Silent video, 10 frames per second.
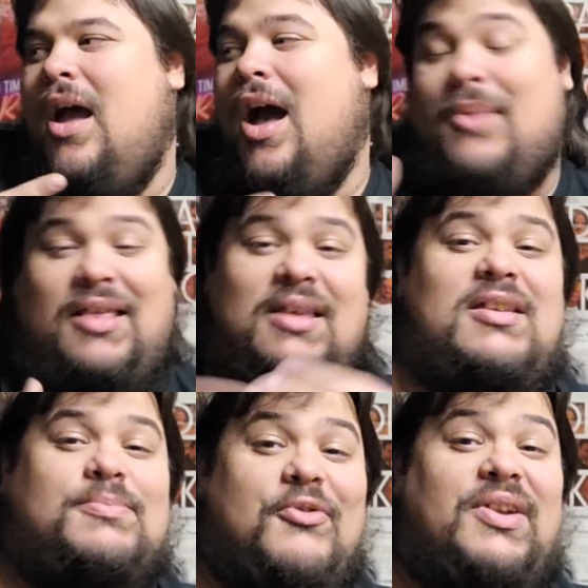Um, and I think
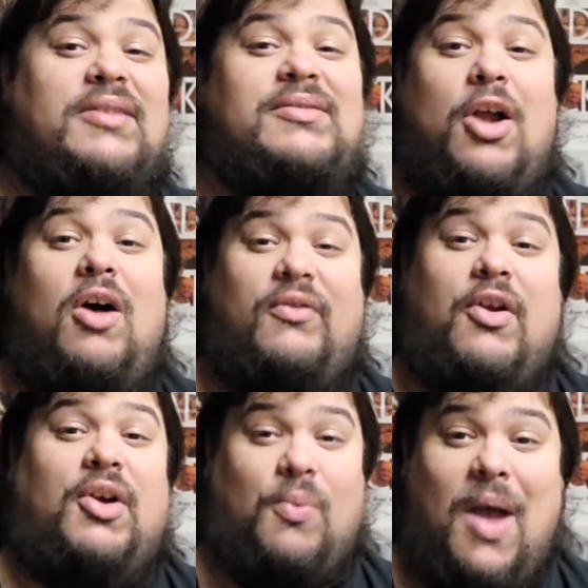this movie does it all
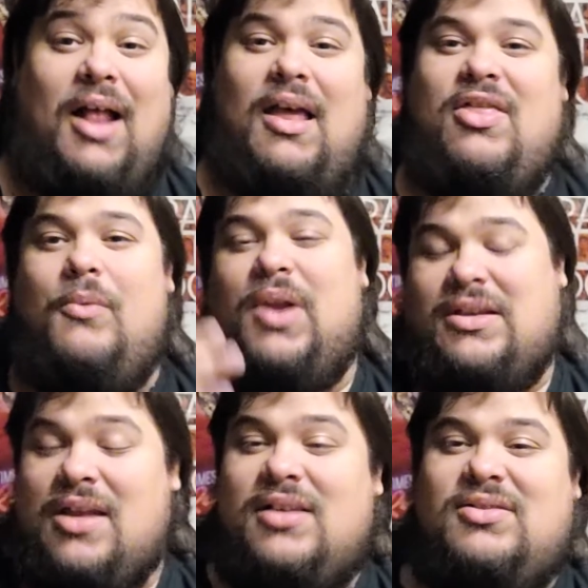very well. And then when
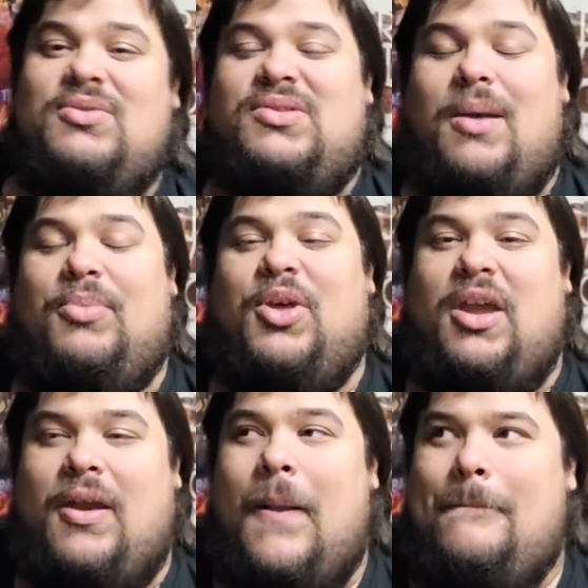it does do
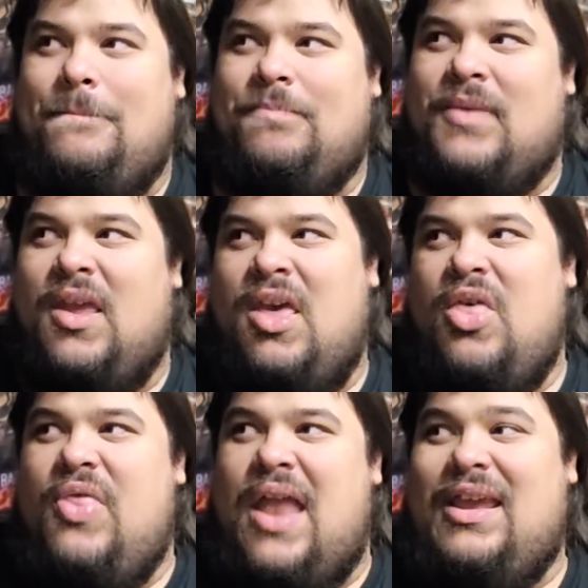
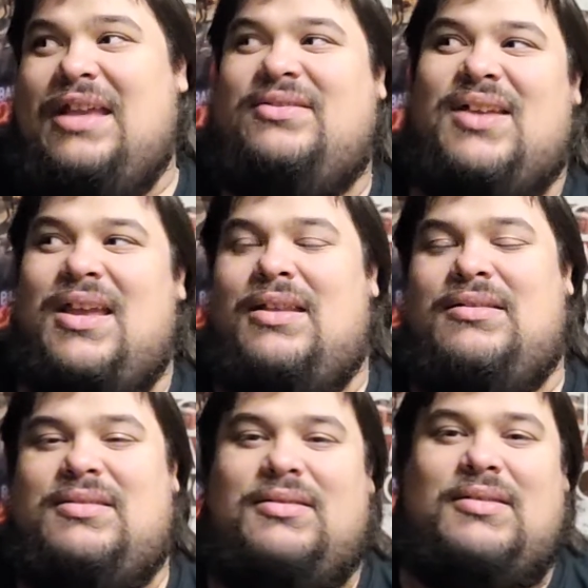something that
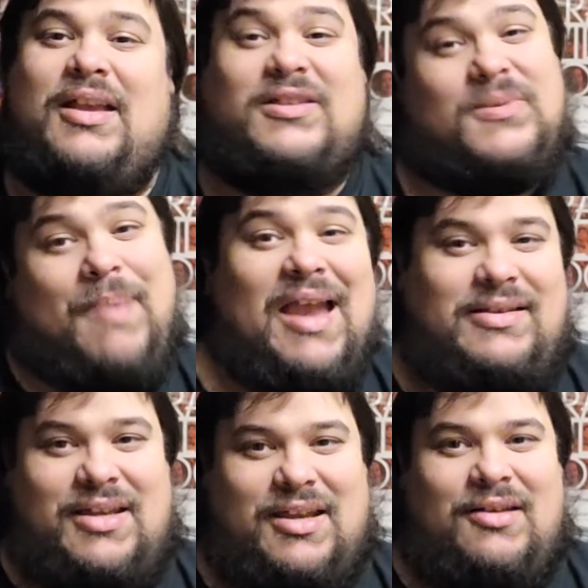isn't
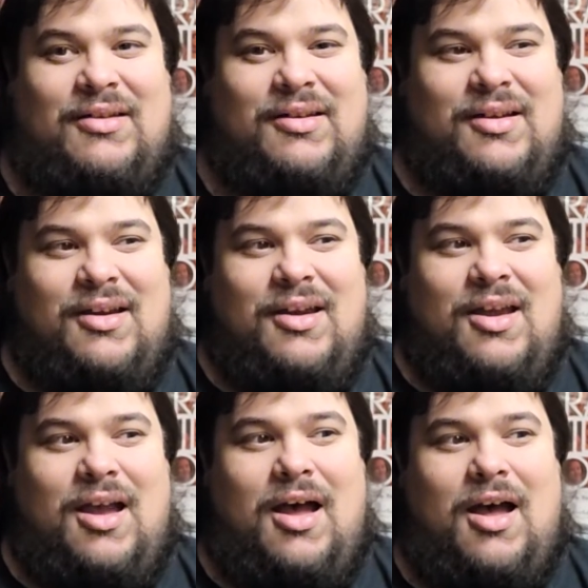expected,
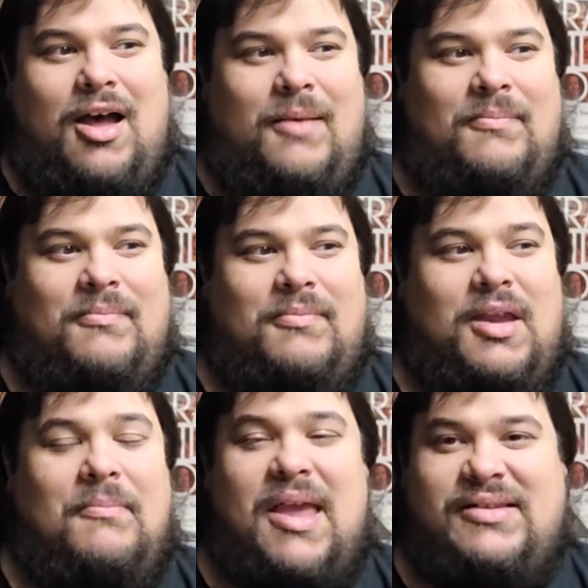um,
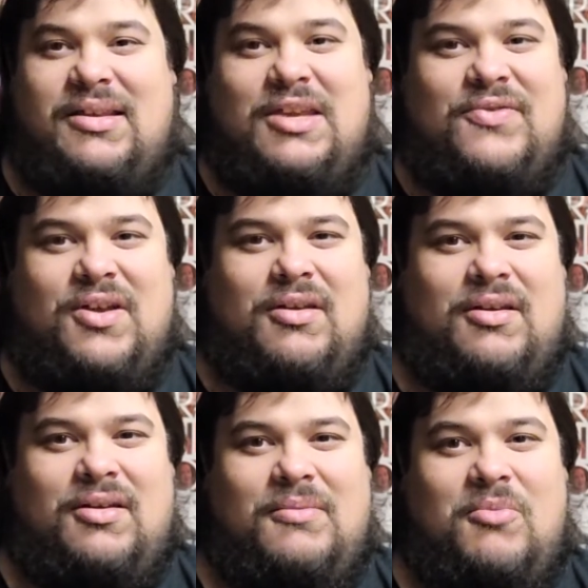it makes it
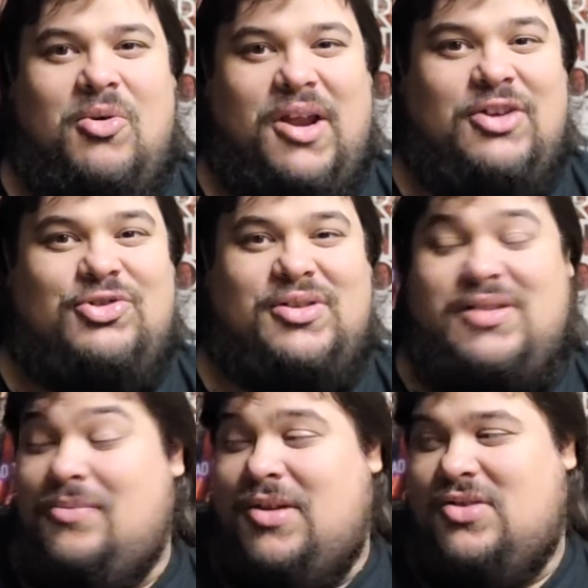even more
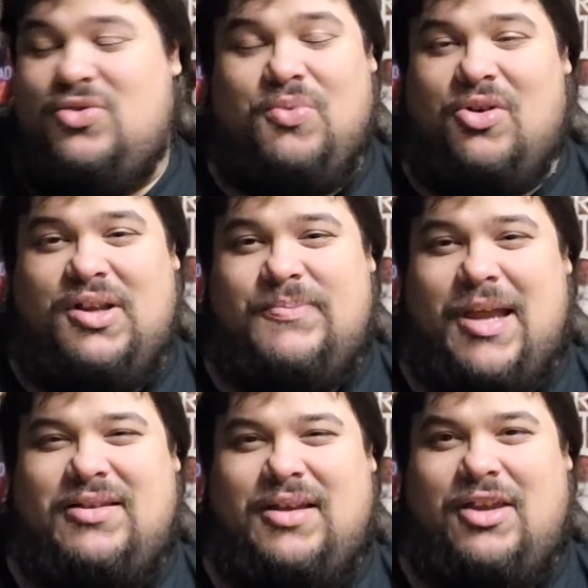interesting because you weren't
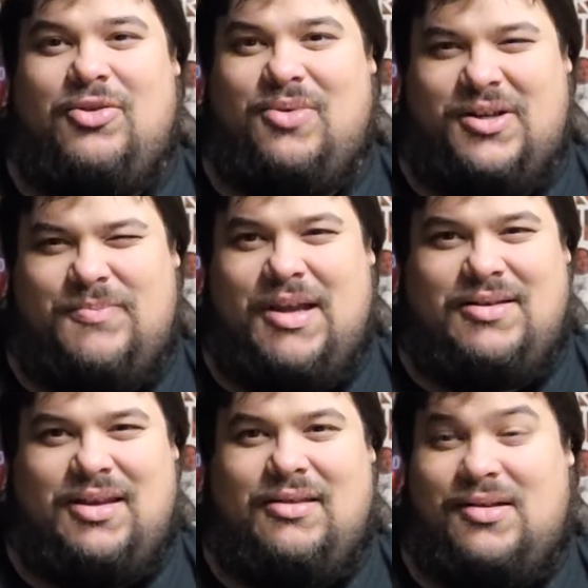expecting it. You were
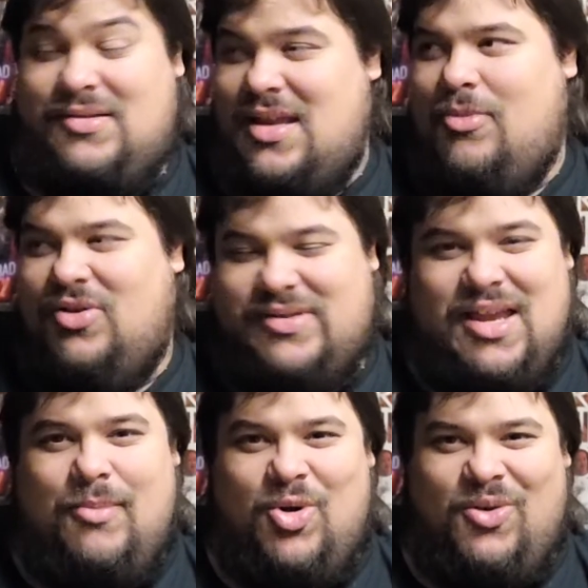expecting the same old,
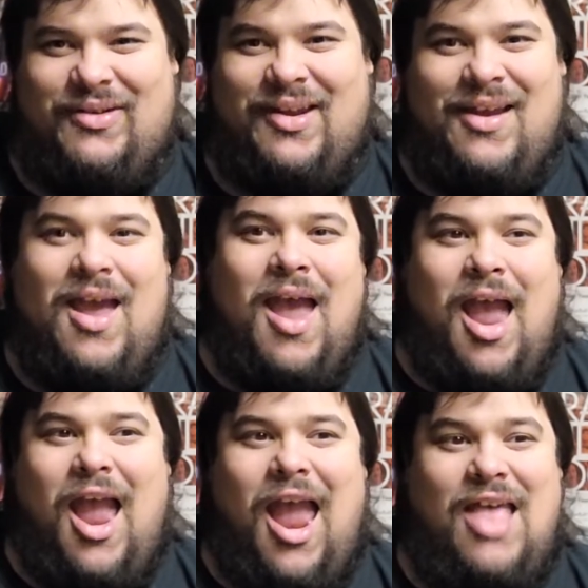same old.
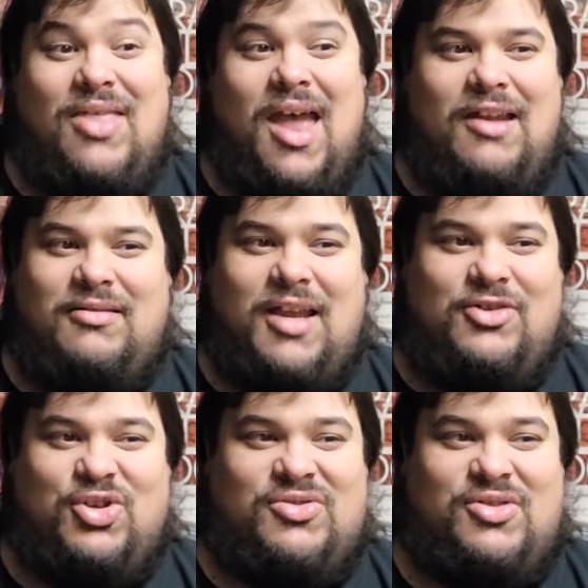And then
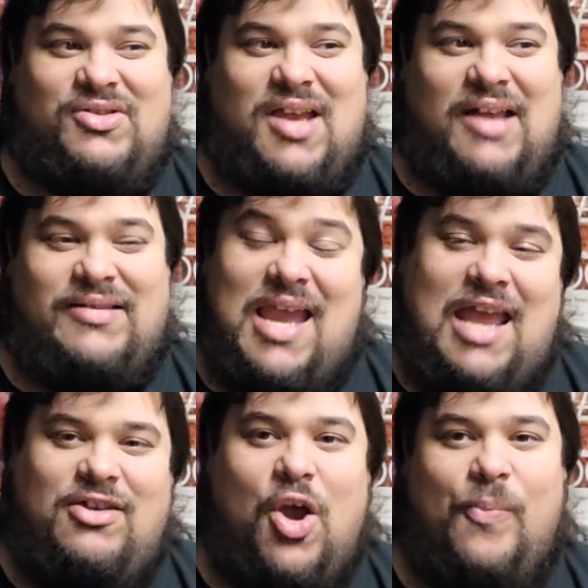it just decides,
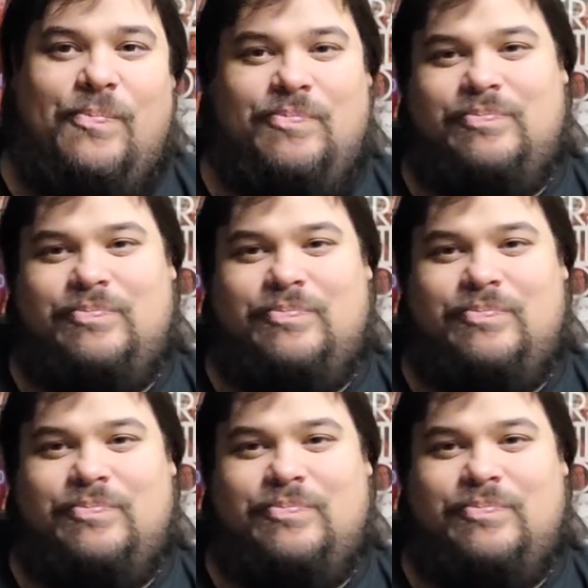eh, nope.